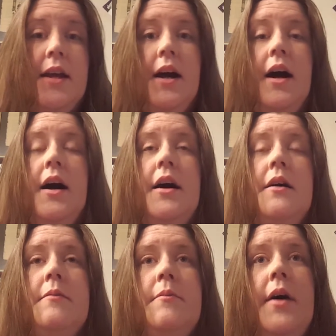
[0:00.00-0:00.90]

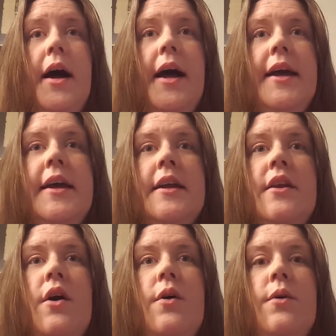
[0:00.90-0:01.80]
I
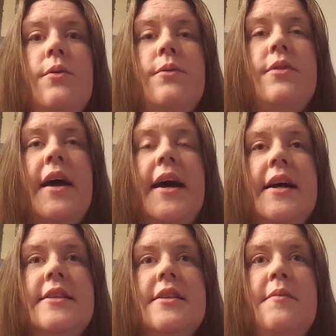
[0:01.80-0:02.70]
know
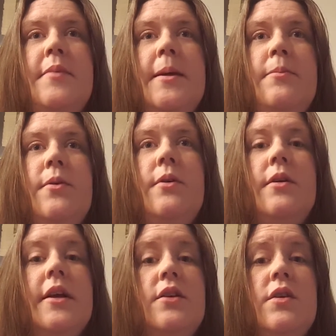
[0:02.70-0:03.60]
that some people,
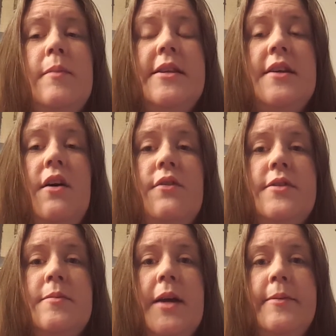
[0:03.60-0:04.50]
including myself,
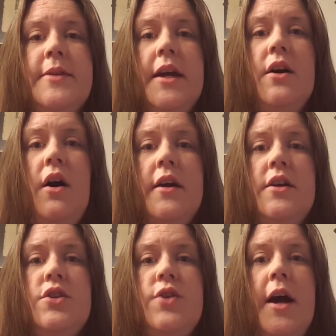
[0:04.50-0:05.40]
sometimes get caught in
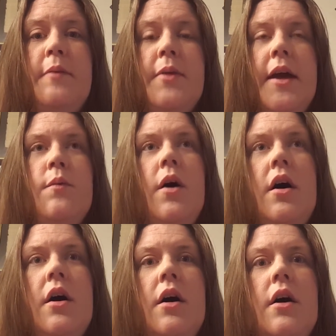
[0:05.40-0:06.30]
a trap like,
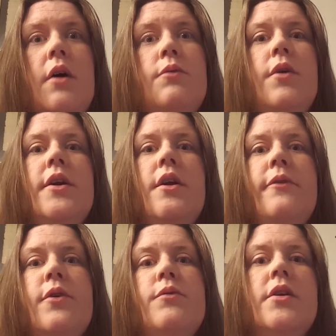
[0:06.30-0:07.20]
well,
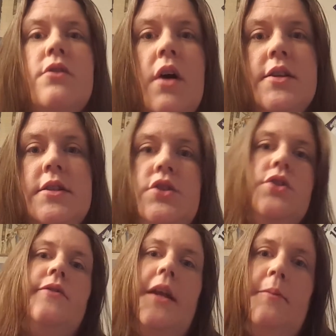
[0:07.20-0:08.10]
if you're a real cross stitcher,
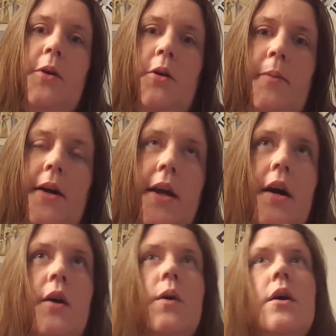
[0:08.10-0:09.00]
you've done a Mirabilia
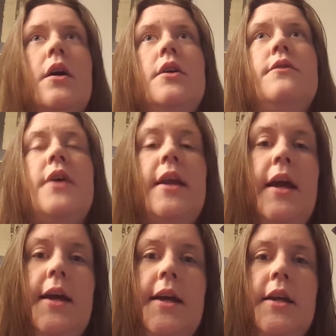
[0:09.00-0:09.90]
or you've done a
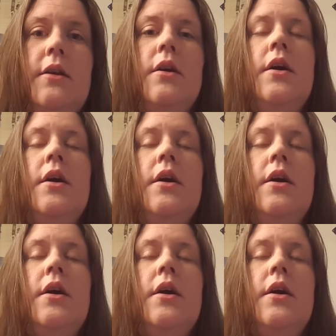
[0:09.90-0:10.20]
Haid.